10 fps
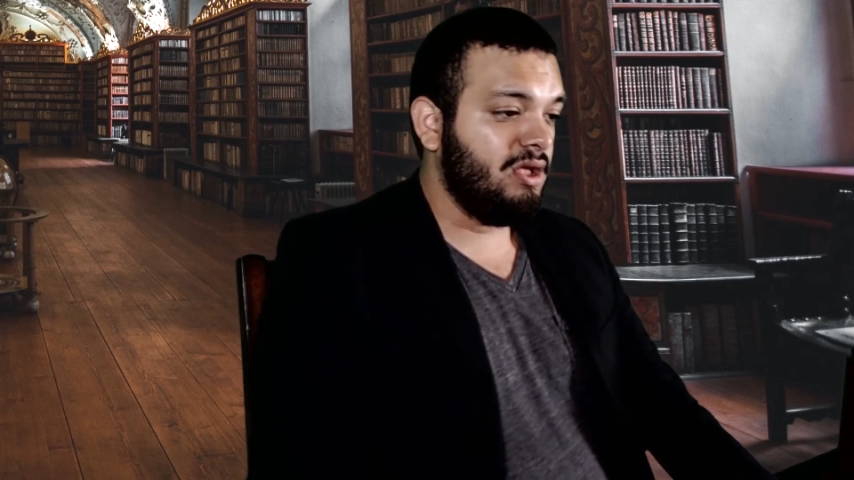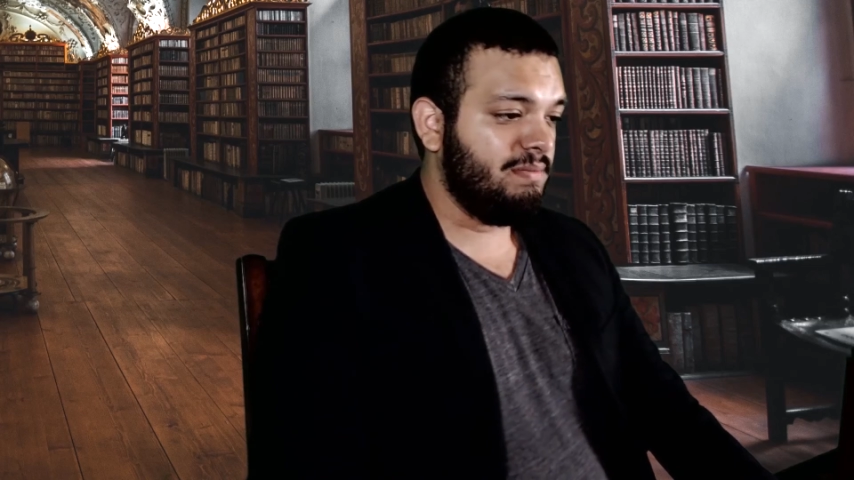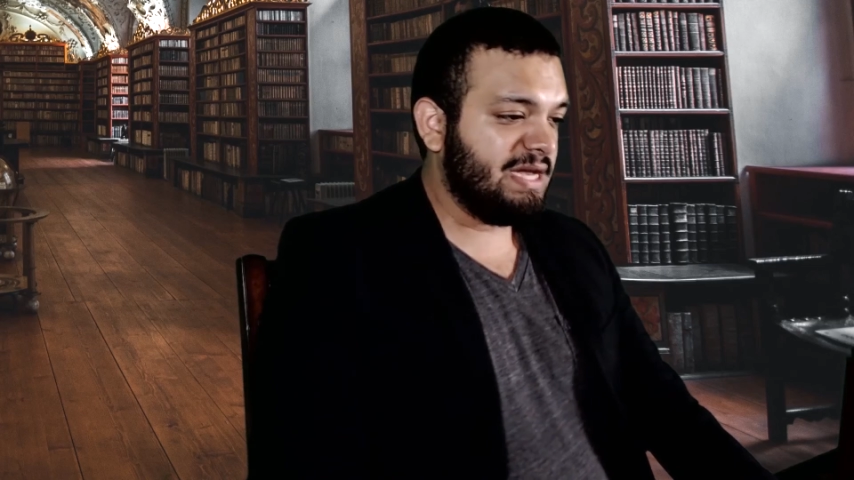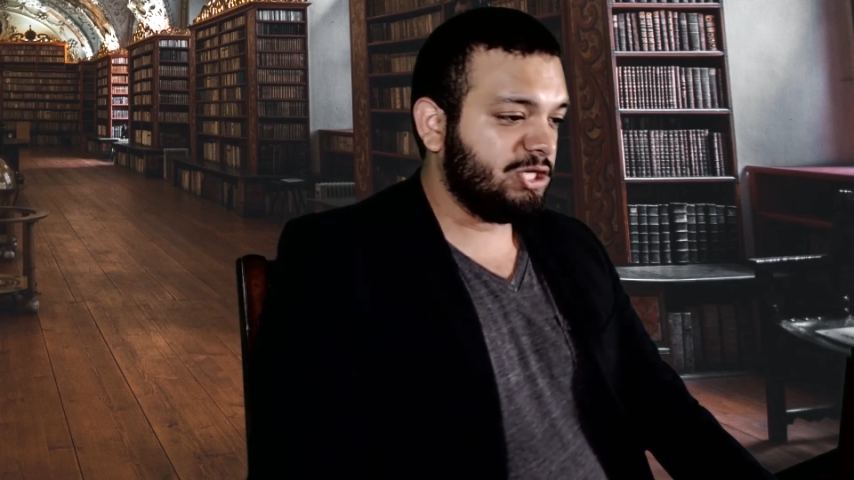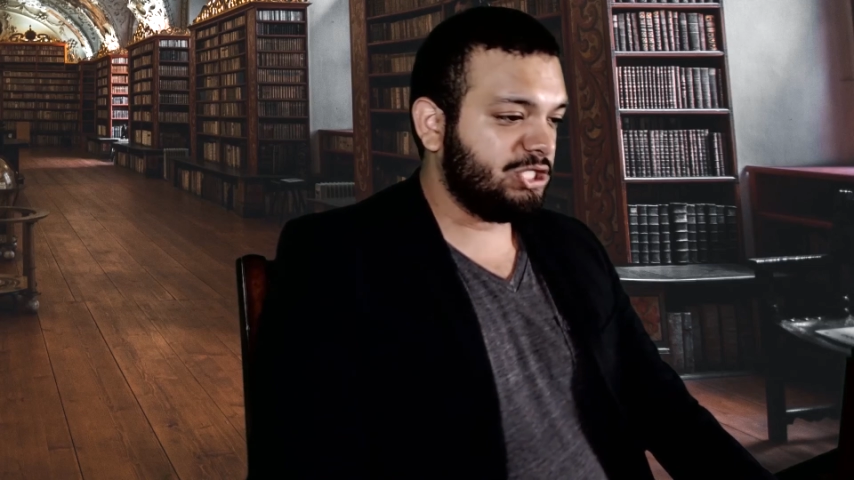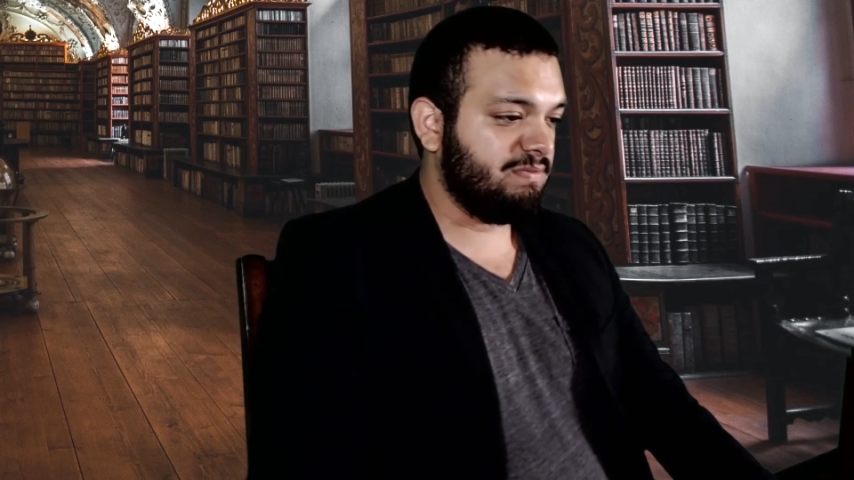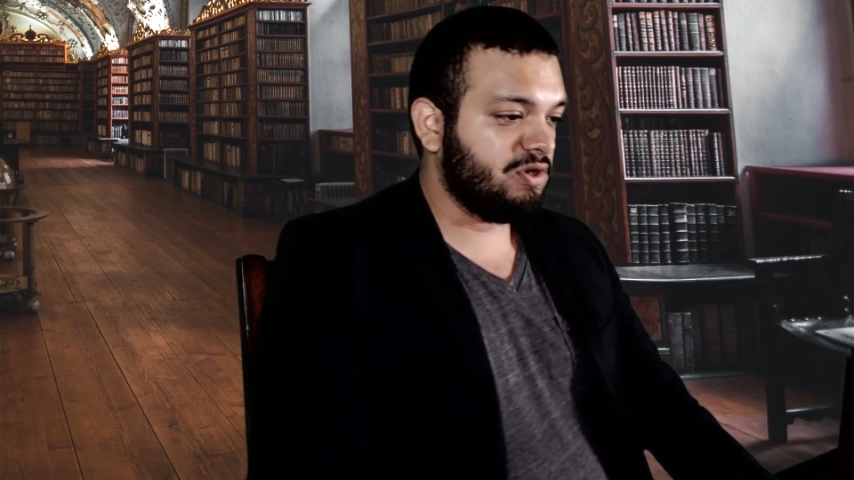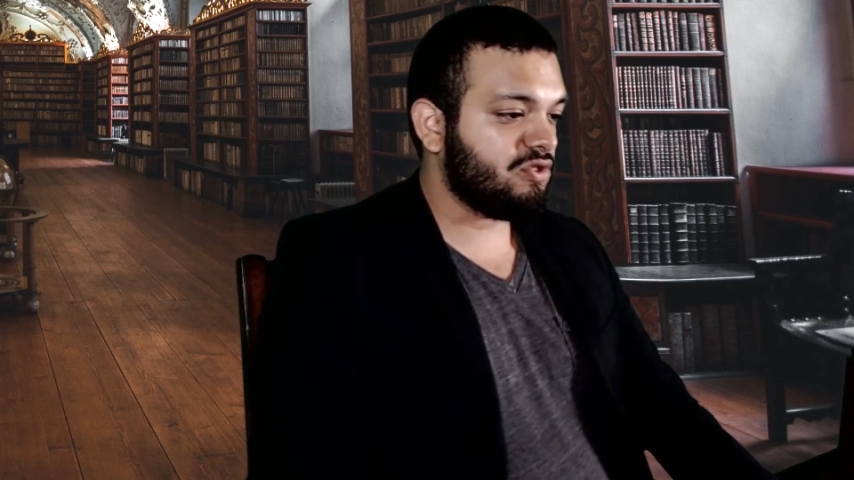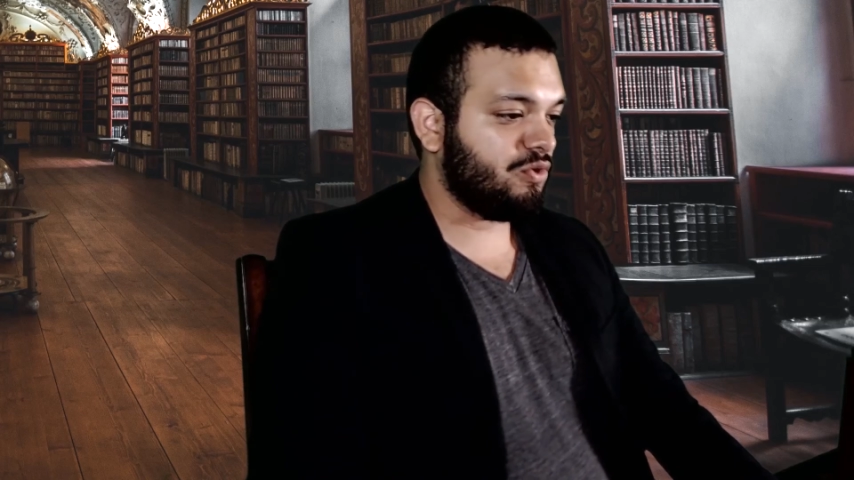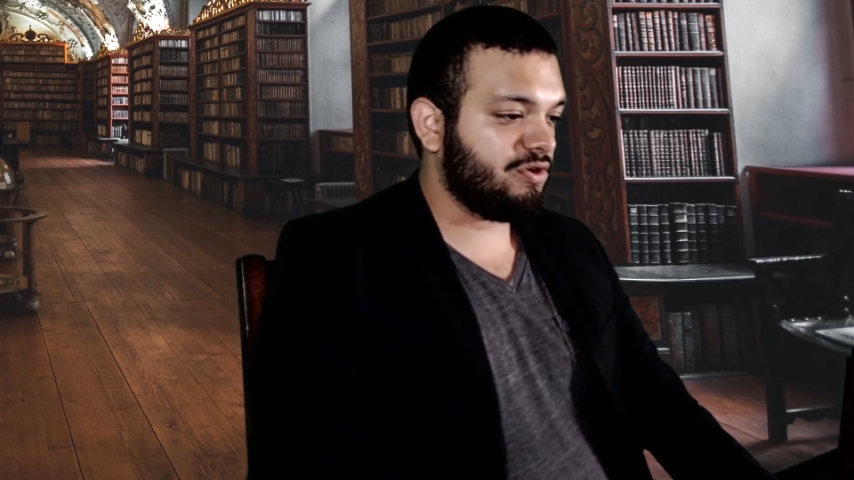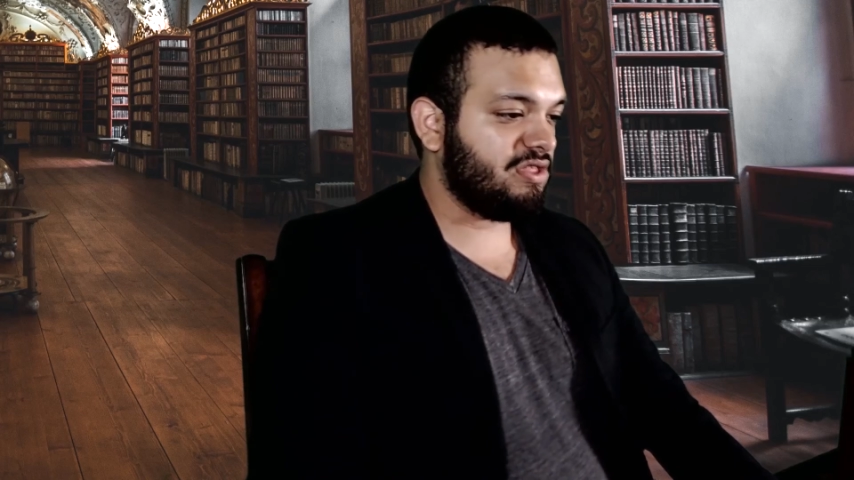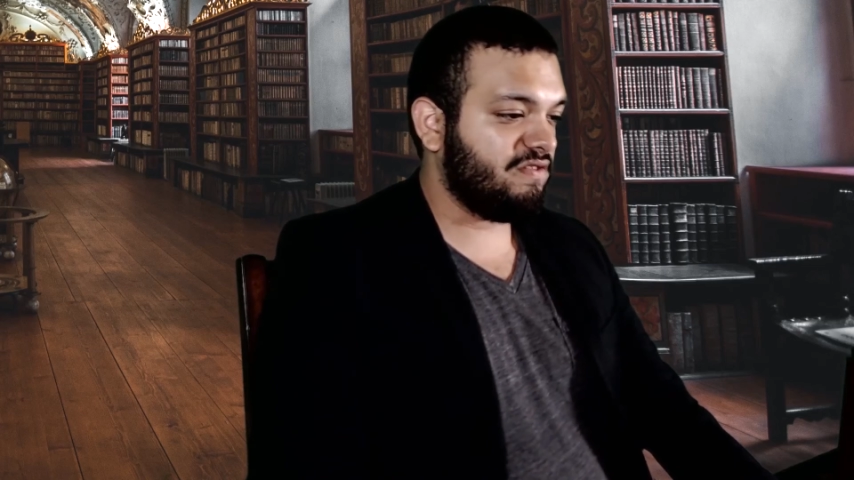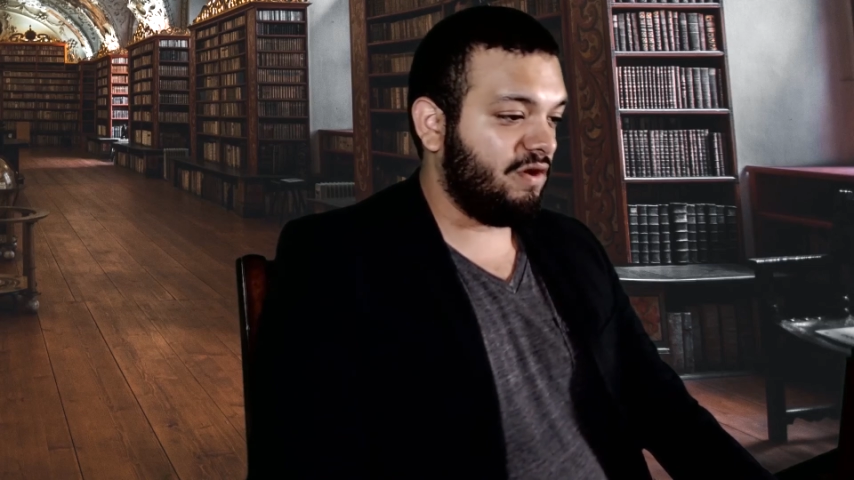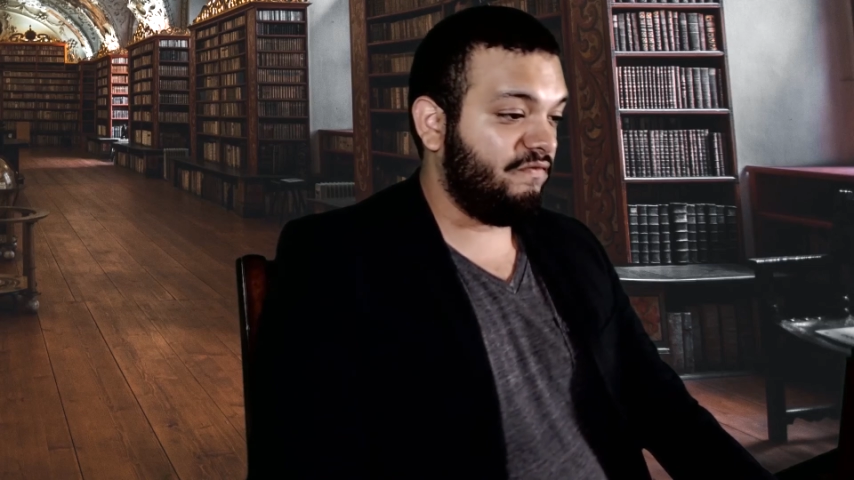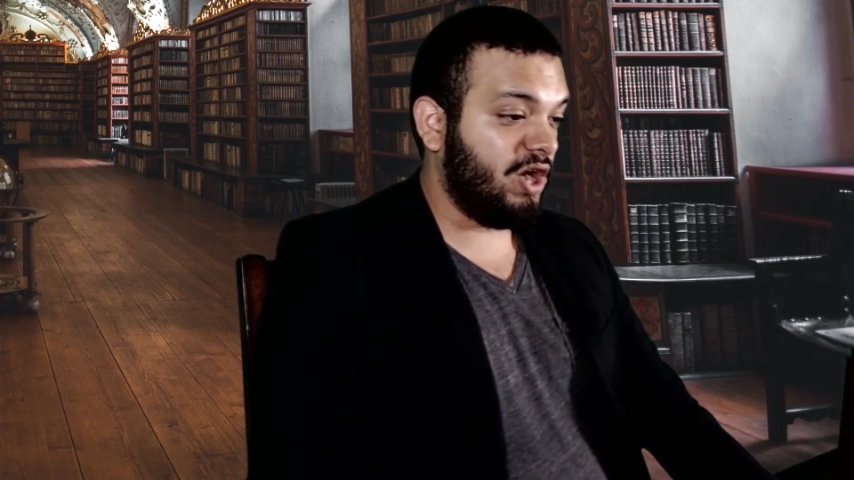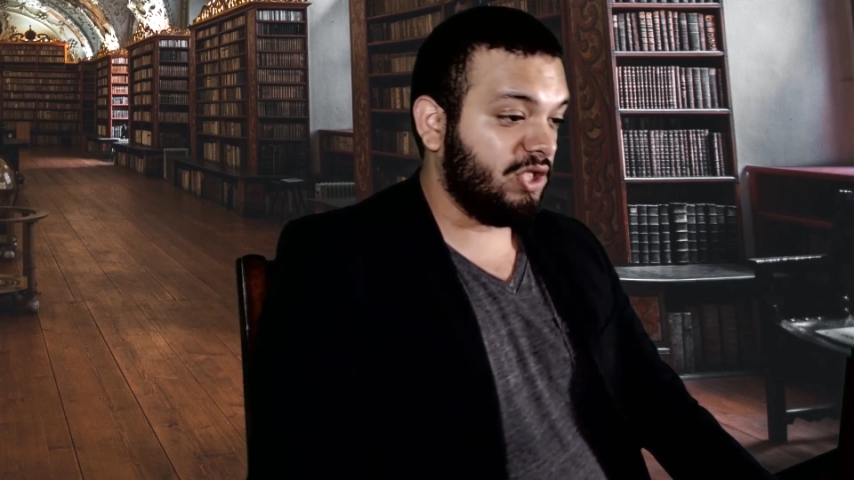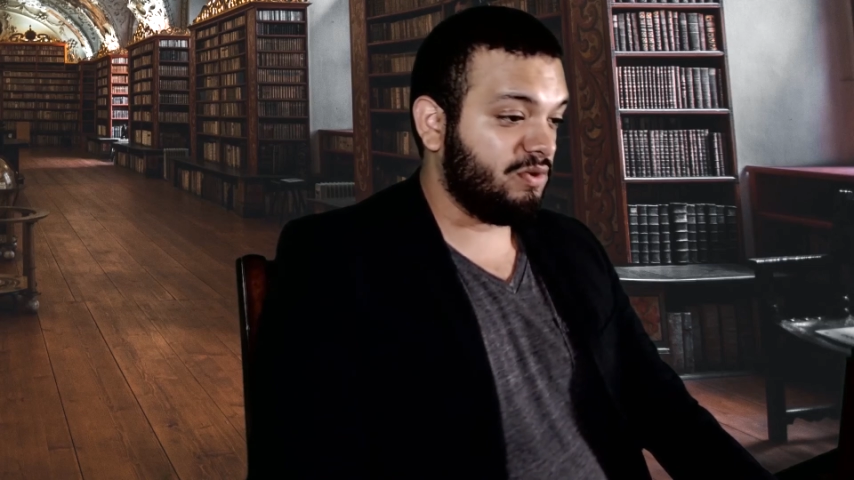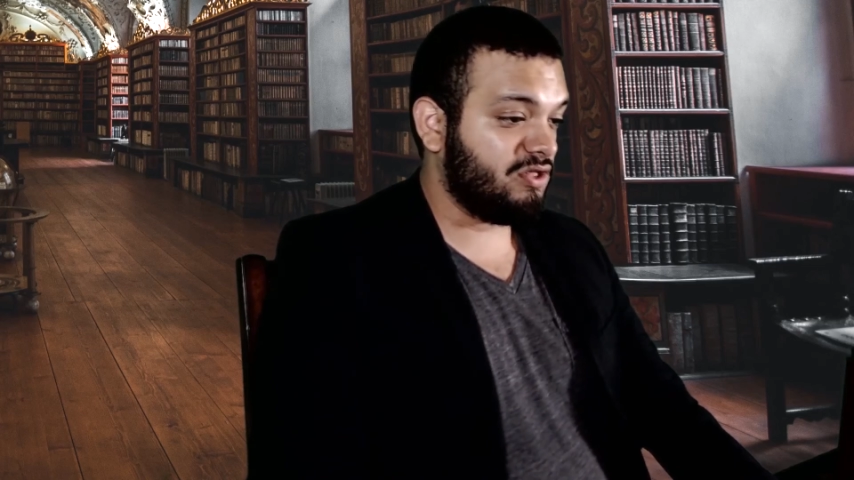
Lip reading: Mayor Jimbers orders his followers